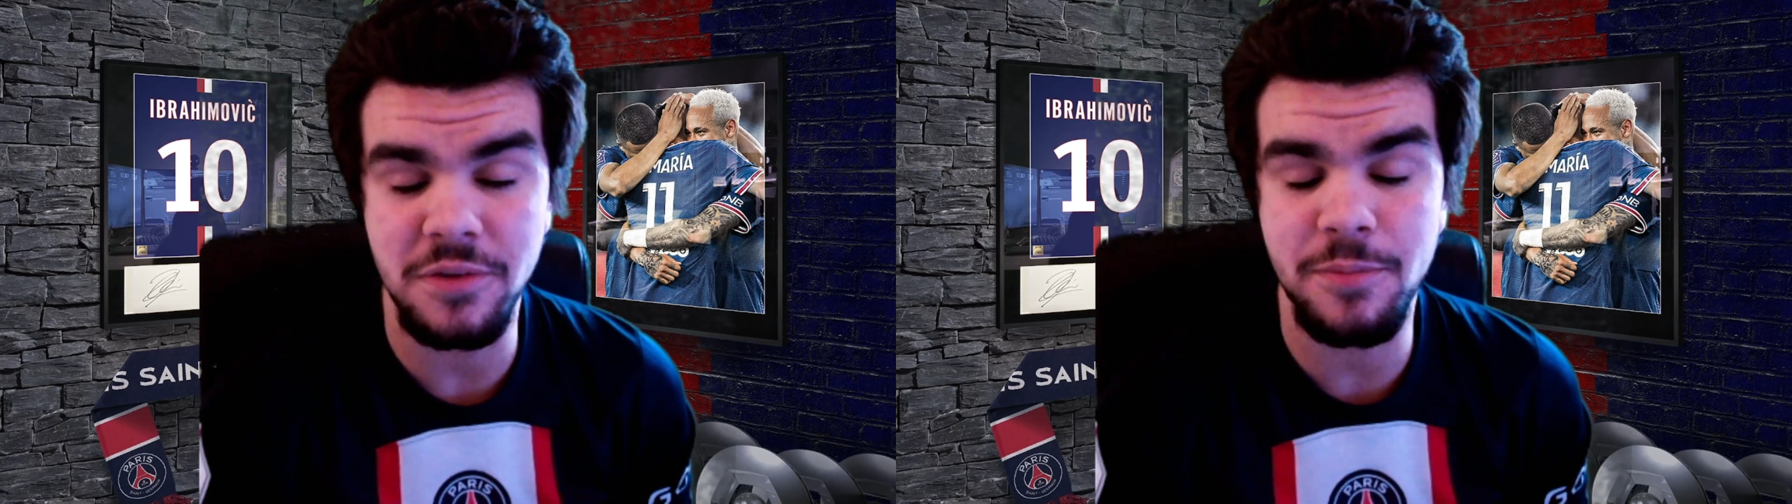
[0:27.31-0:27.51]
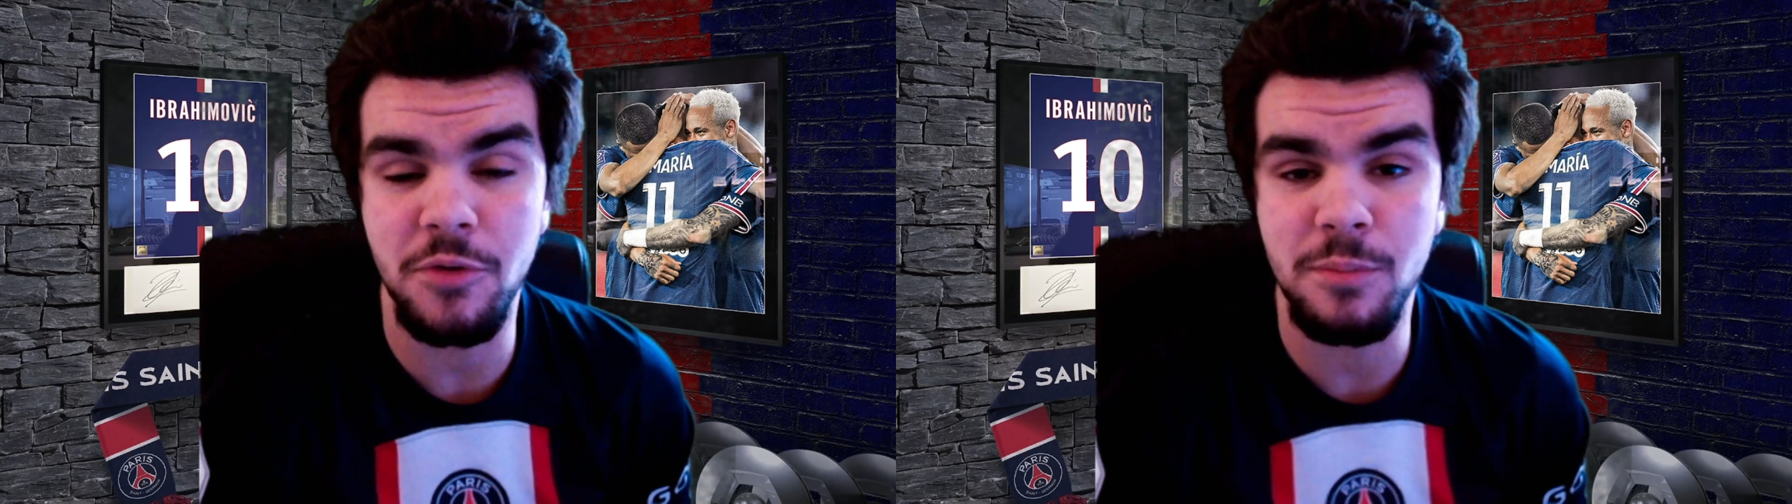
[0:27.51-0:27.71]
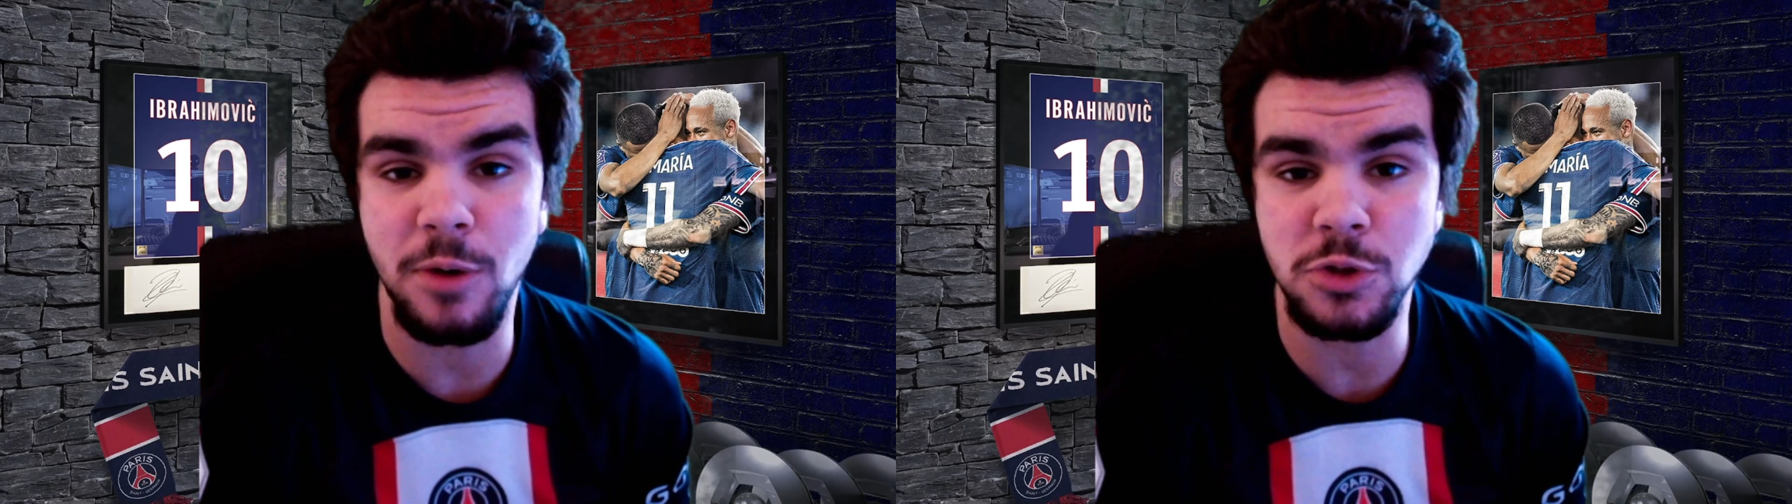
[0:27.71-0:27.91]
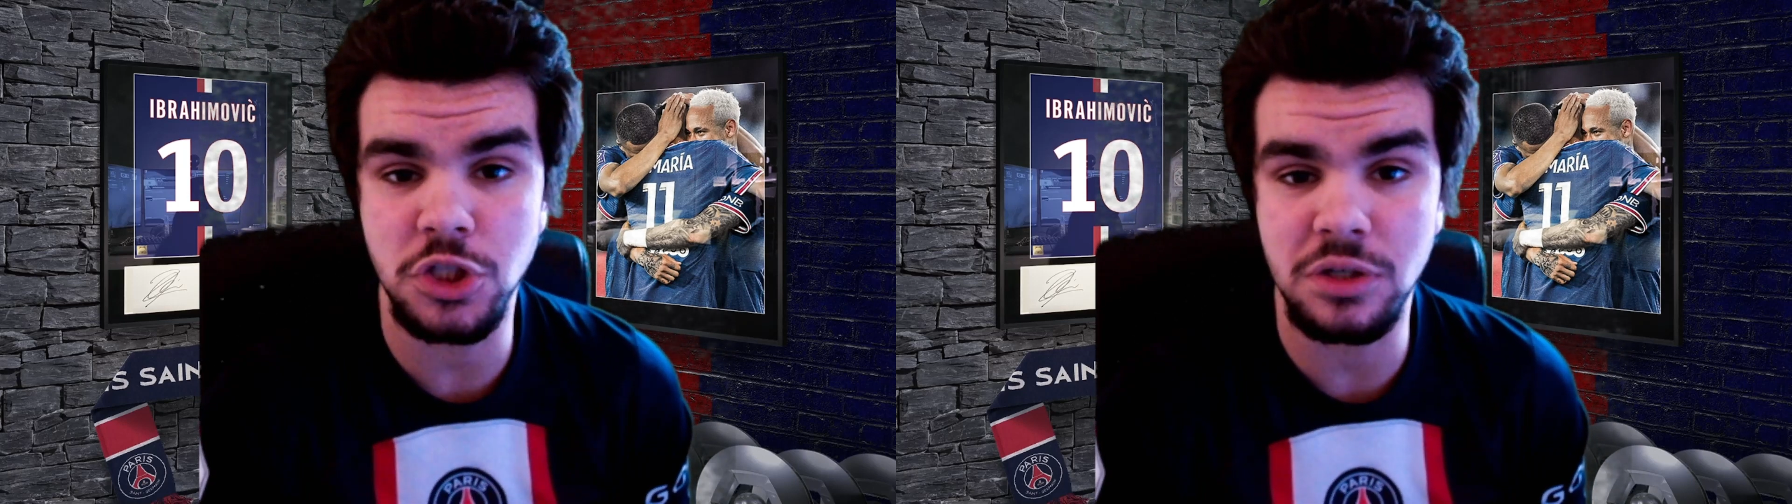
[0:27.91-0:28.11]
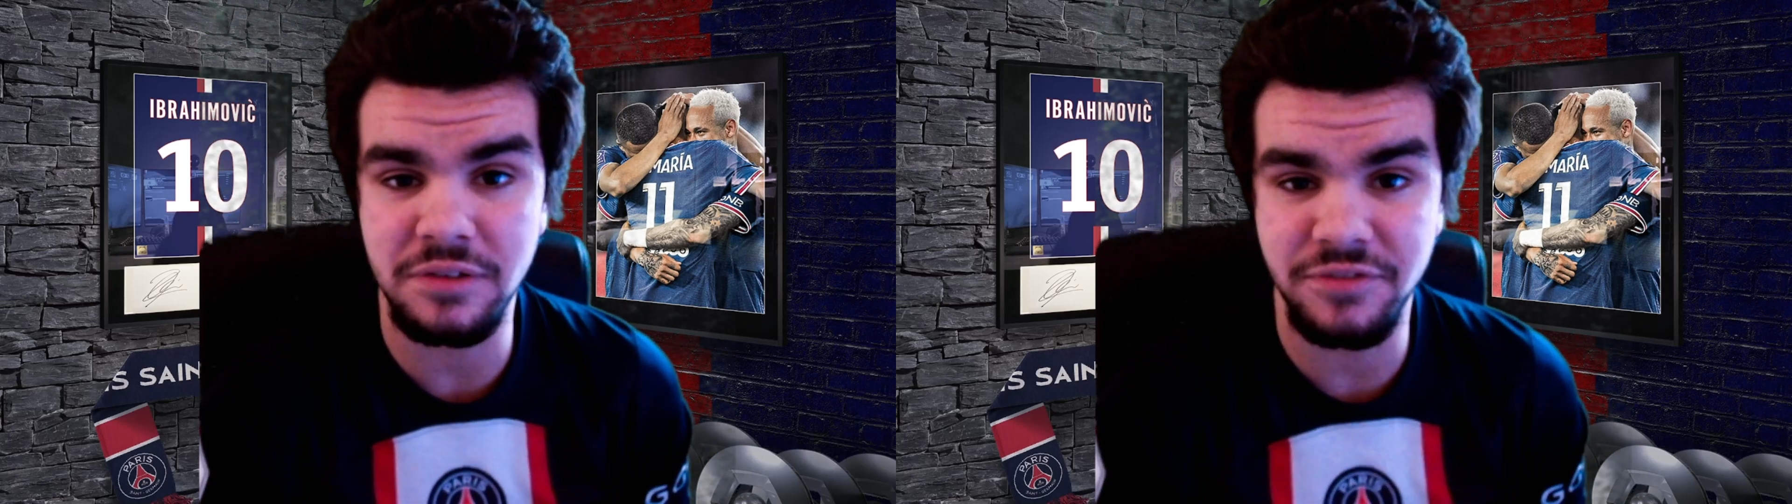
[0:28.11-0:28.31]
a
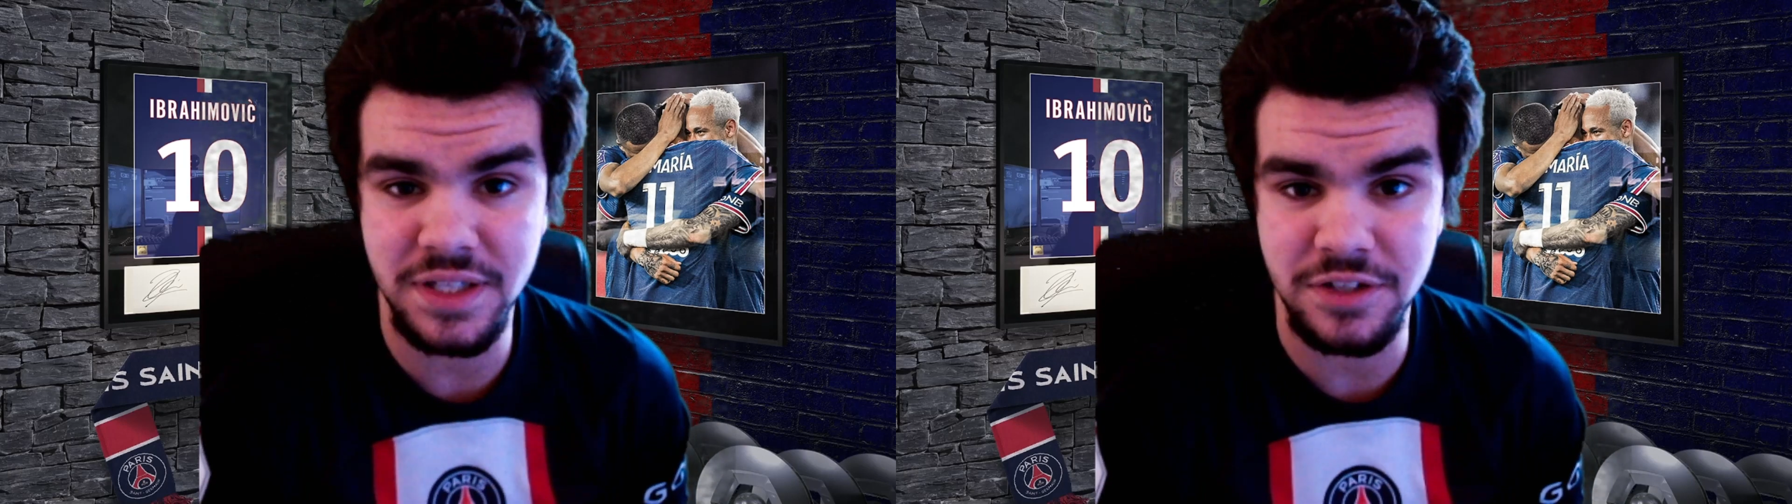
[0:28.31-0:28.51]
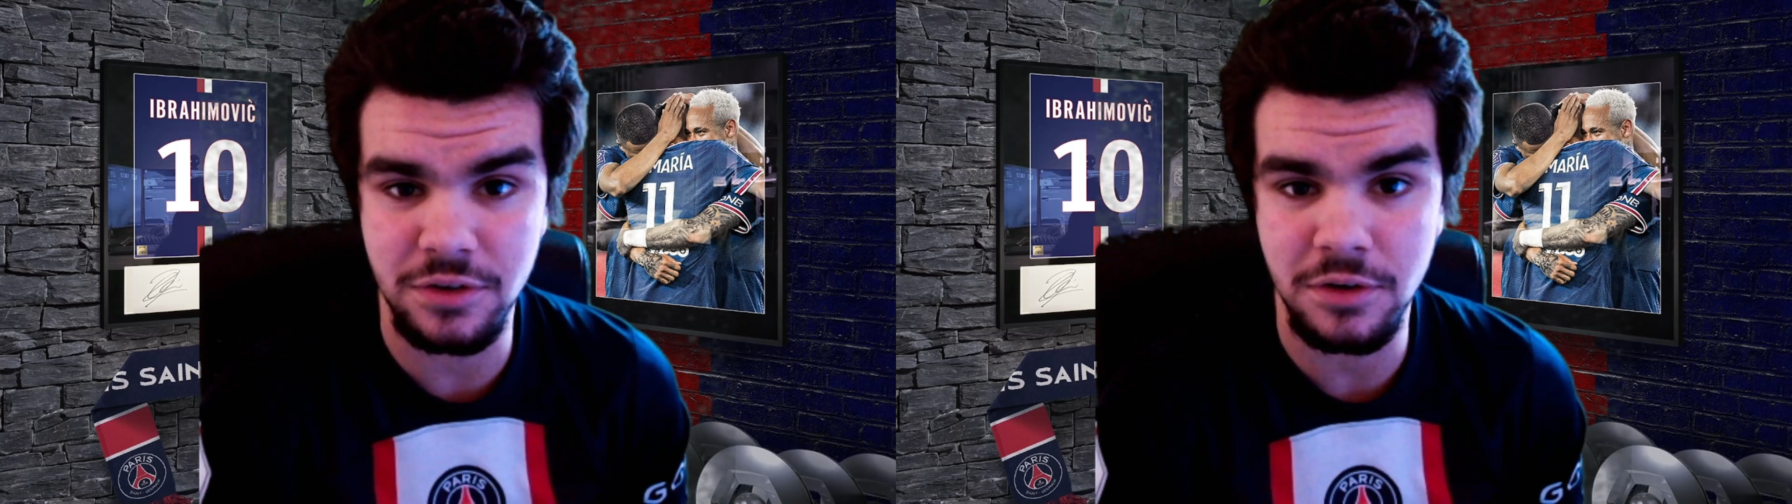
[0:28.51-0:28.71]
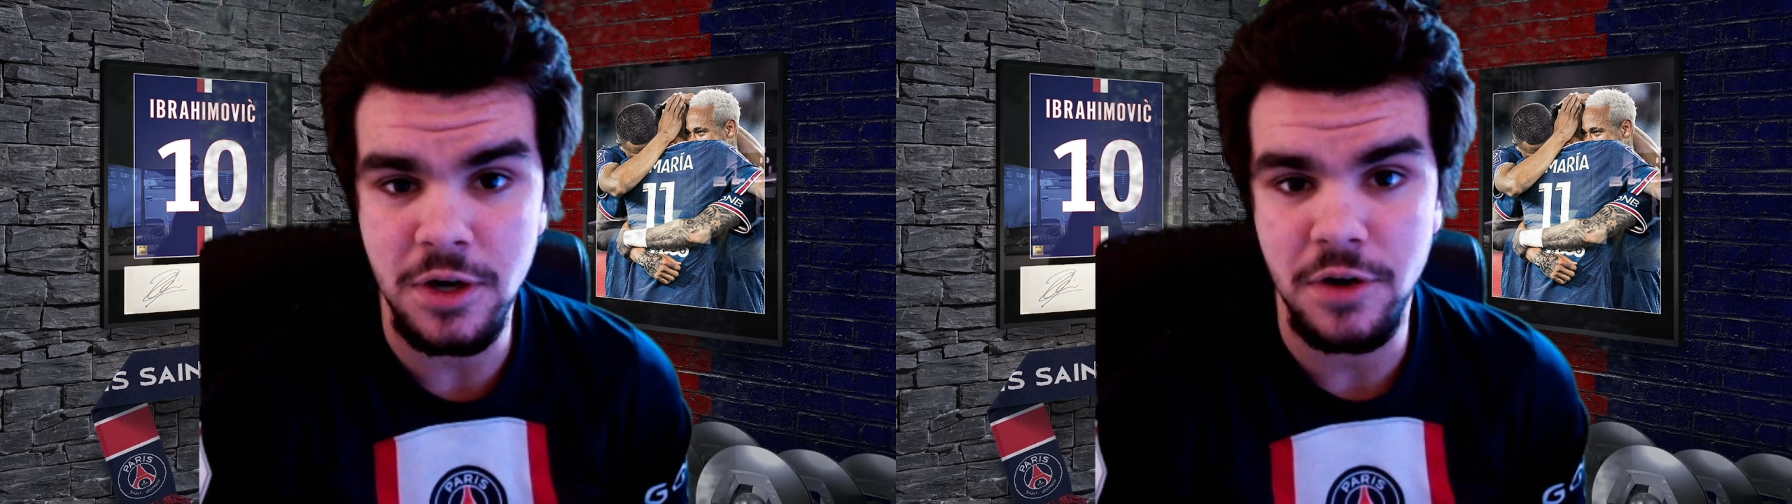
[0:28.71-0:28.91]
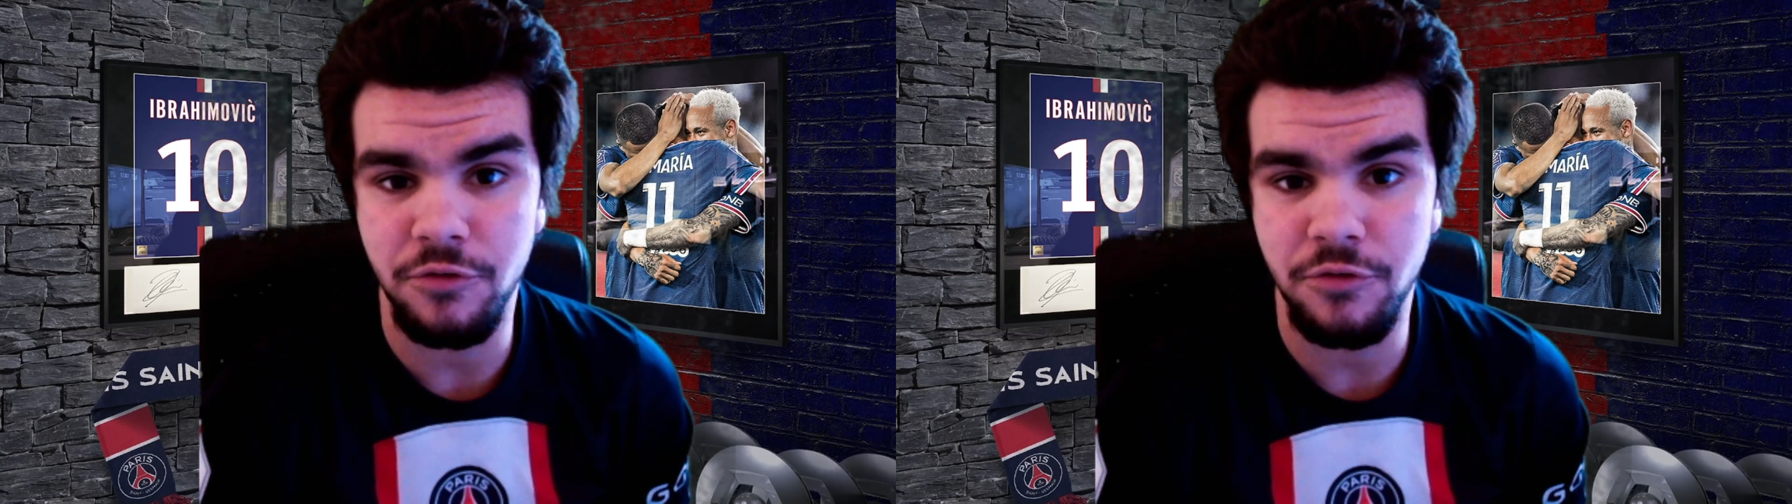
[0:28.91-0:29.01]
promotional video